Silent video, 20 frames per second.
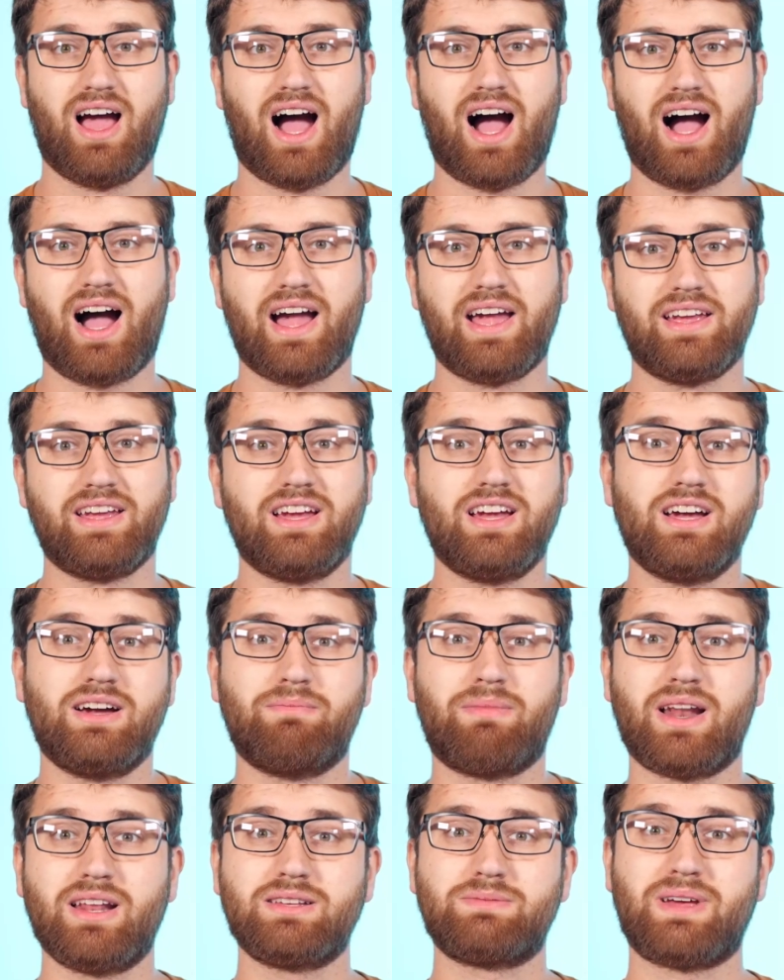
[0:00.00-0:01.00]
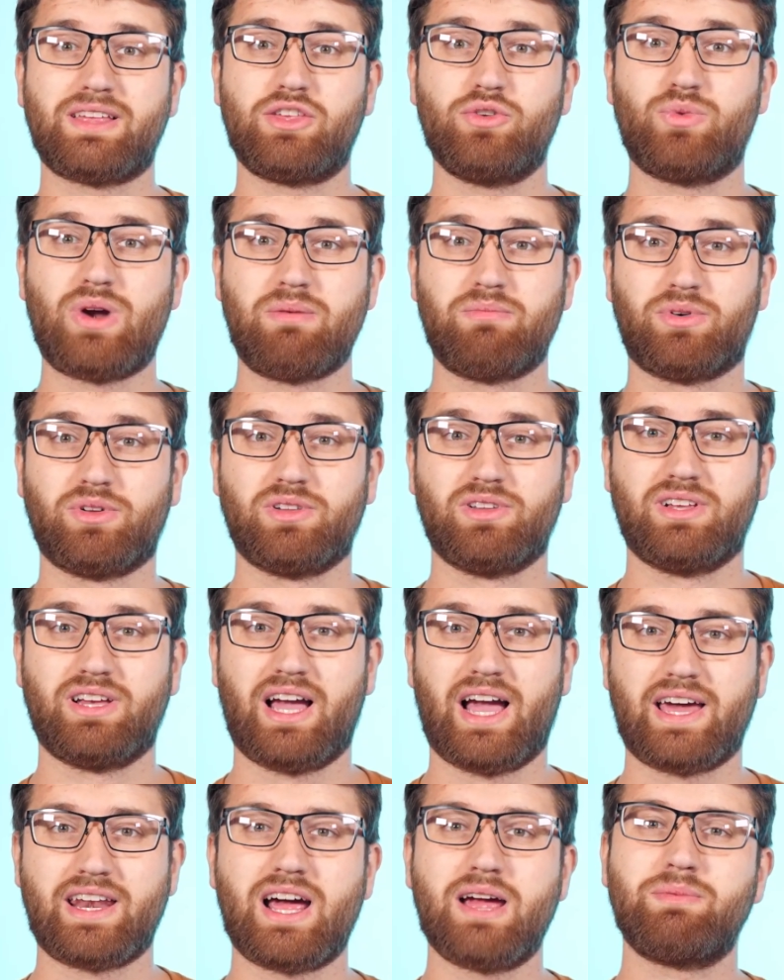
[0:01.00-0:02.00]
Hi, my name is Matthew Rempel,
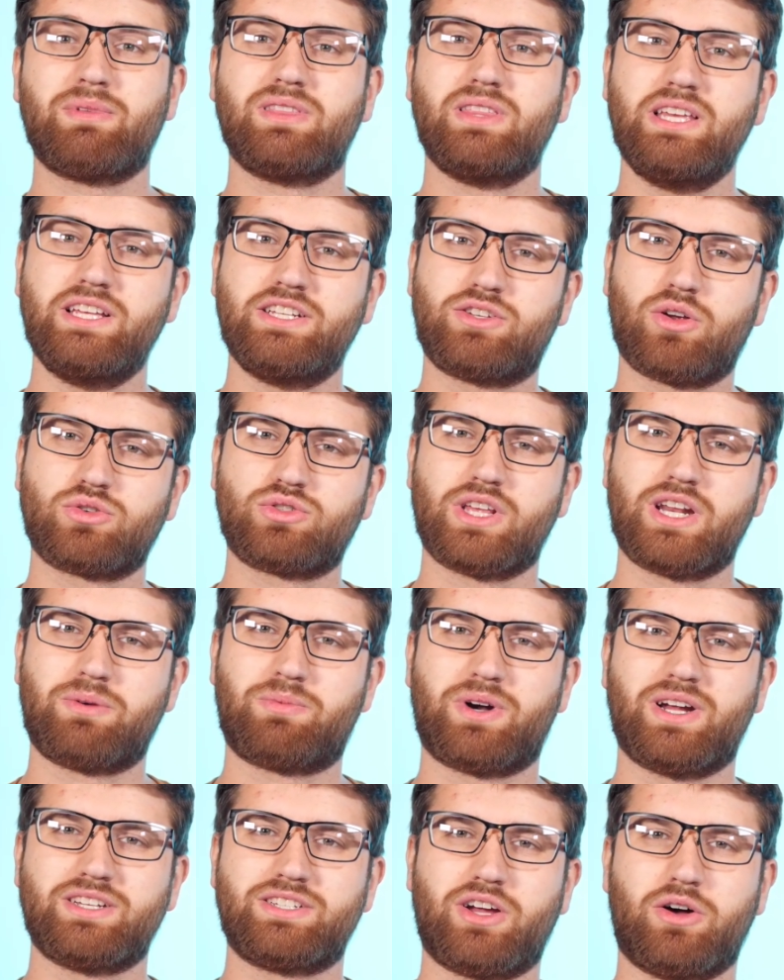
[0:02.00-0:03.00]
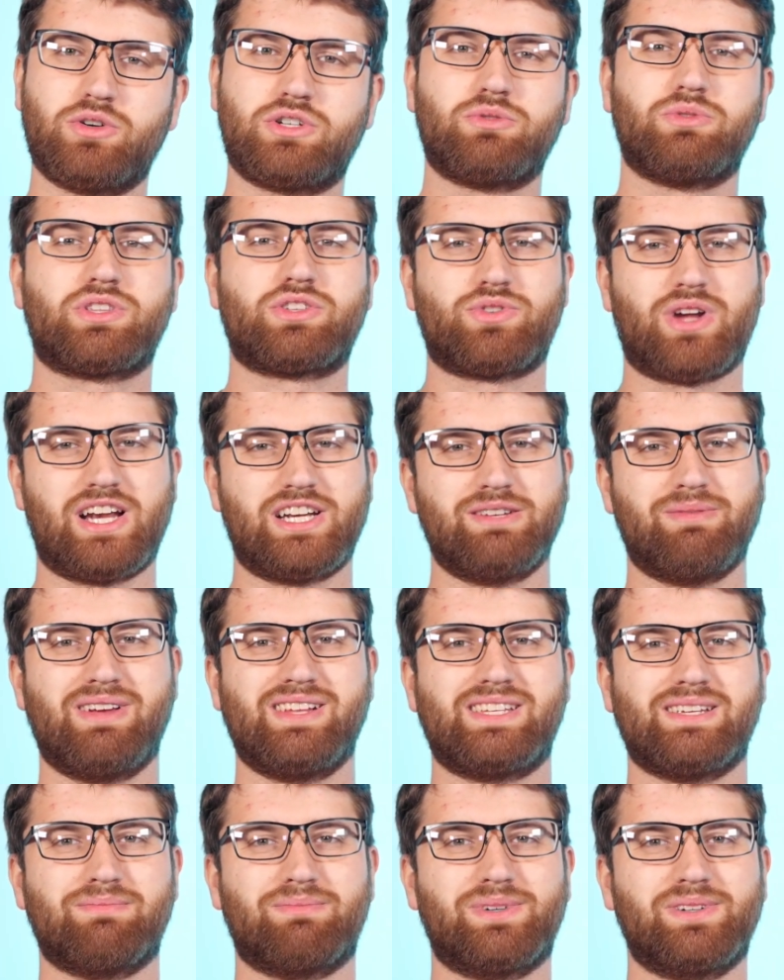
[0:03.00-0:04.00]
and I'm the lead social enterprise coach with Strategy Made
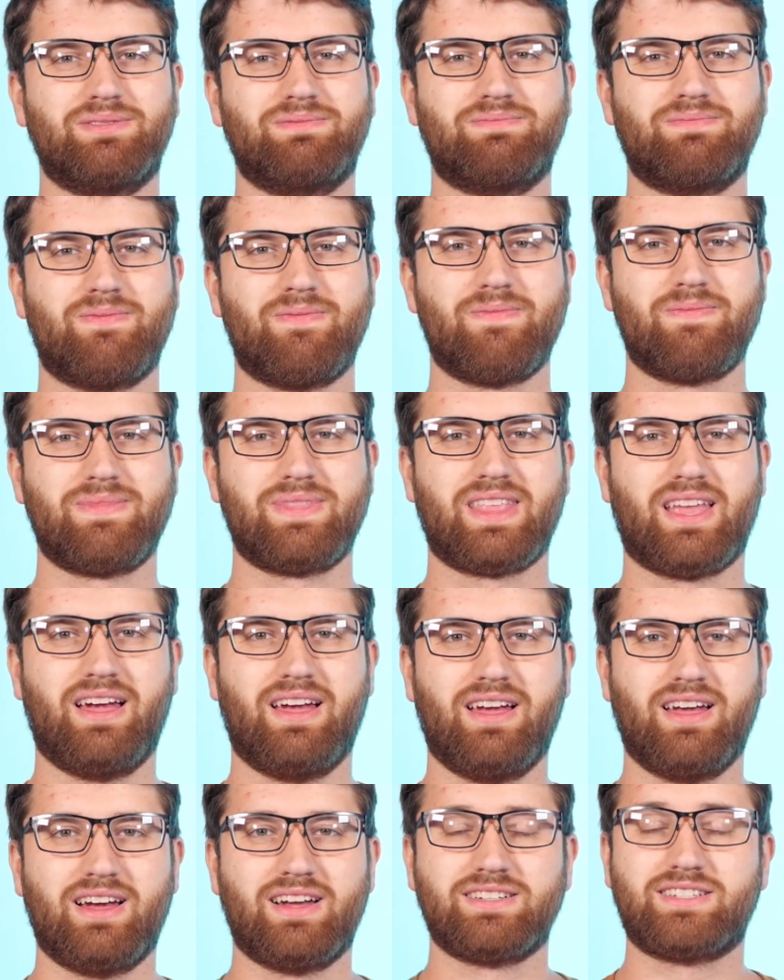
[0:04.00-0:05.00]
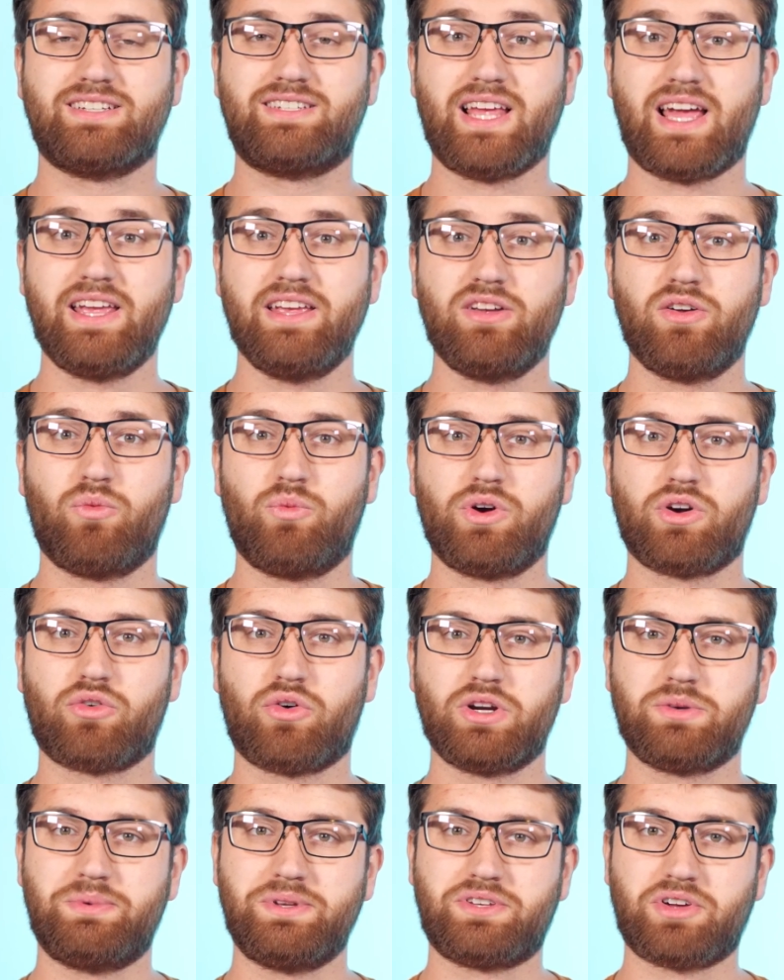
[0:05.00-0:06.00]
Simple. Today, we're
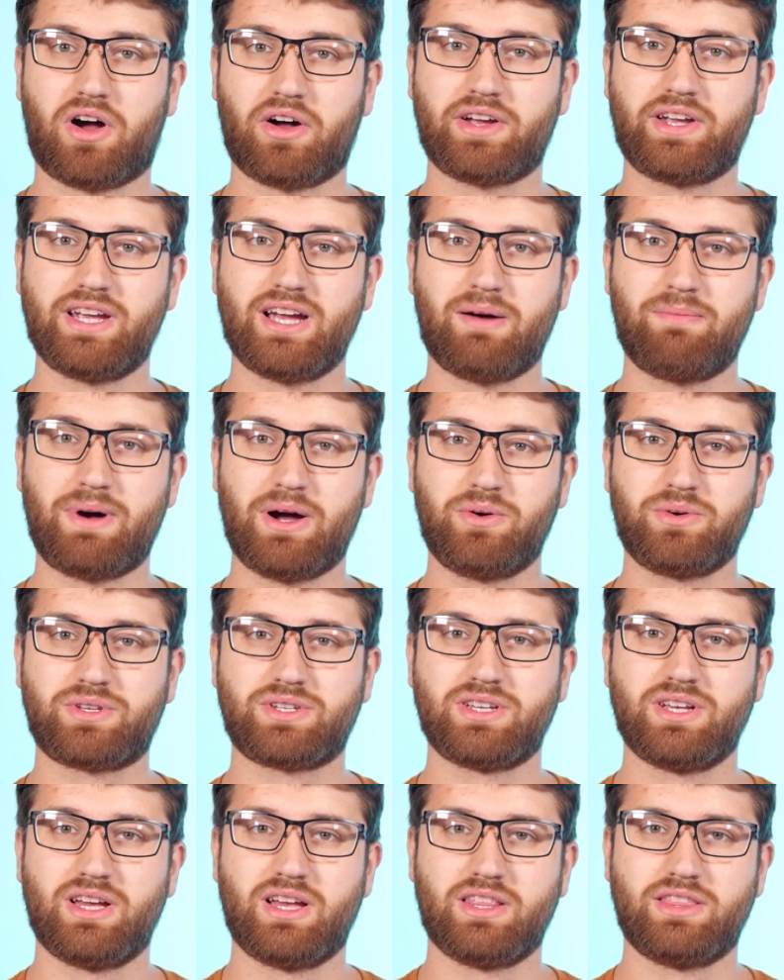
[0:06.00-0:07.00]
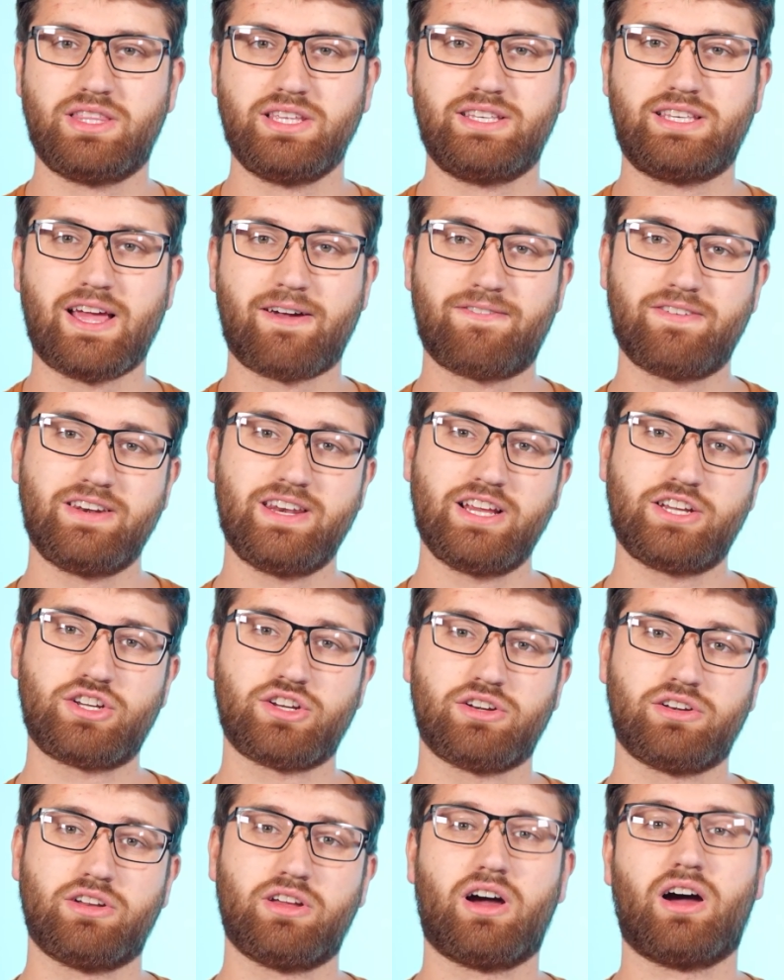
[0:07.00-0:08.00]
going to be talking about the
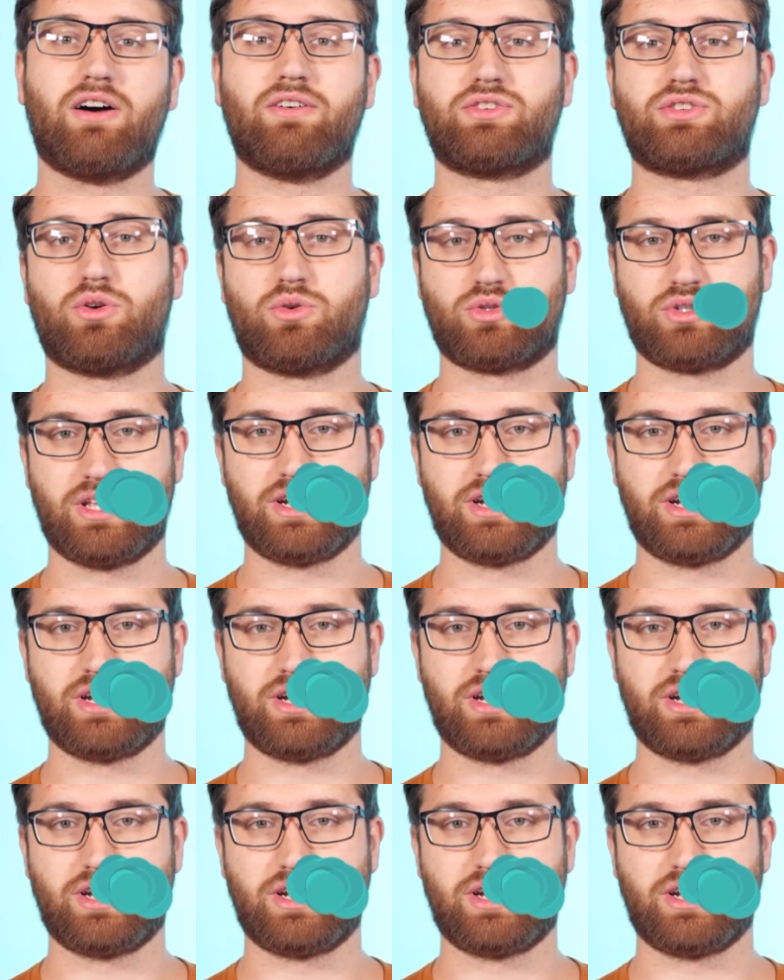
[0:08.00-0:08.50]
definition of social